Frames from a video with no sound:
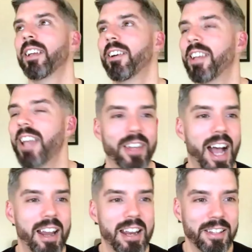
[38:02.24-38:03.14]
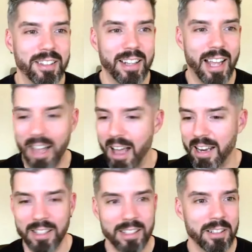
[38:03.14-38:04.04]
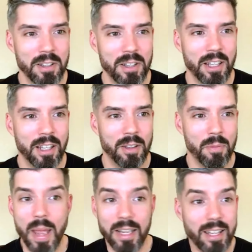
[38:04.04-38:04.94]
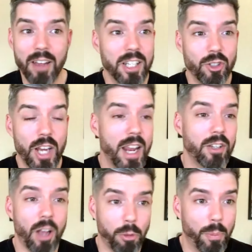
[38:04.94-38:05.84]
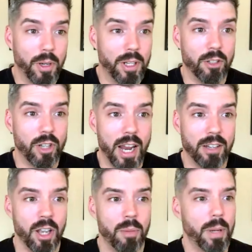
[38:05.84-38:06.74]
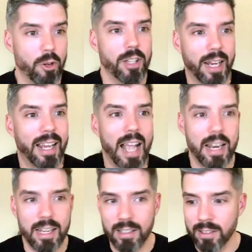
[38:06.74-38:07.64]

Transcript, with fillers: okay, I got it. I got it. Bank account didn't change. Health report didn't change. But you're just like, I got it.